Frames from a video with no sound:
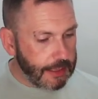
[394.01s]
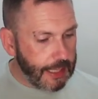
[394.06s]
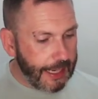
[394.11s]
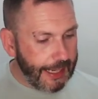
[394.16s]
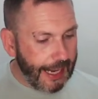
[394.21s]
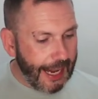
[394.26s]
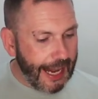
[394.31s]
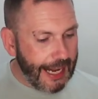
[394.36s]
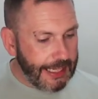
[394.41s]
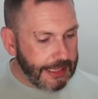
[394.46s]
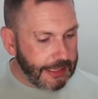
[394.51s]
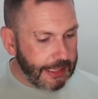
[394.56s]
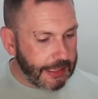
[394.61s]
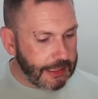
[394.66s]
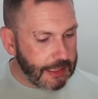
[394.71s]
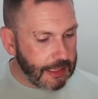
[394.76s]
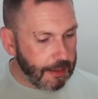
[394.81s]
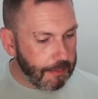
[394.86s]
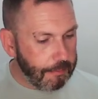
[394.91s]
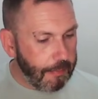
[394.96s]
day 8
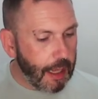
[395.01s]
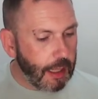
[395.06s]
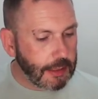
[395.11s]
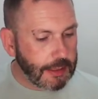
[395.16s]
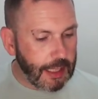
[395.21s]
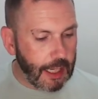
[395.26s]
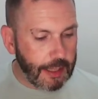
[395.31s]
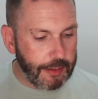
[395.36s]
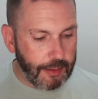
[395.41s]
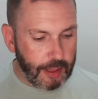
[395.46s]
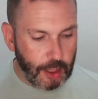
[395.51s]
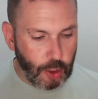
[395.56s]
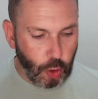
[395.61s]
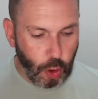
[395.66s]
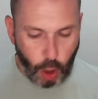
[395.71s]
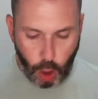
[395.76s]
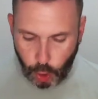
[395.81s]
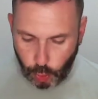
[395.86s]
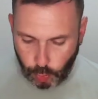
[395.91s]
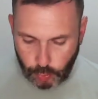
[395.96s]
is melt either
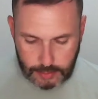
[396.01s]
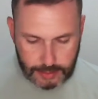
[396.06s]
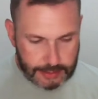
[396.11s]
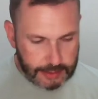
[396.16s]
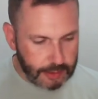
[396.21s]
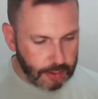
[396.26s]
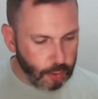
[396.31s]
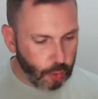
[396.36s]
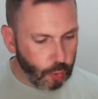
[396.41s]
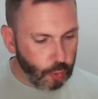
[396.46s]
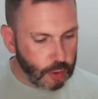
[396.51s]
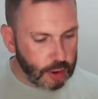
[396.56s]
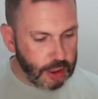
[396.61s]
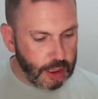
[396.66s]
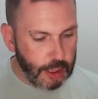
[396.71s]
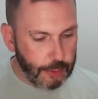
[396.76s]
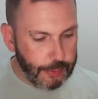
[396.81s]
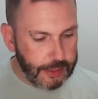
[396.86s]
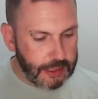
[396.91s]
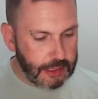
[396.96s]
your oldest or
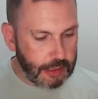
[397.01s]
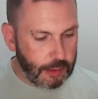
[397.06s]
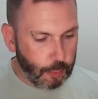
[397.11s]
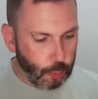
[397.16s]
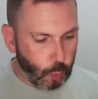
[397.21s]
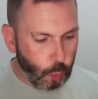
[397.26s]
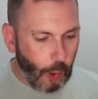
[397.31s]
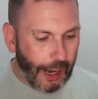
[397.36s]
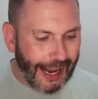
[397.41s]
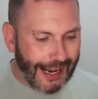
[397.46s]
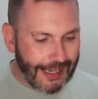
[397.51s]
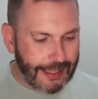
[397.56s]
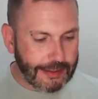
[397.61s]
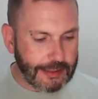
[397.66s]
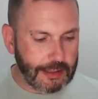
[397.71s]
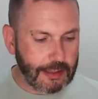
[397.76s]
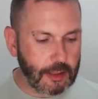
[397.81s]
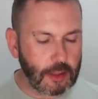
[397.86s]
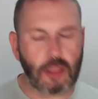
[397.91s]
newest wax.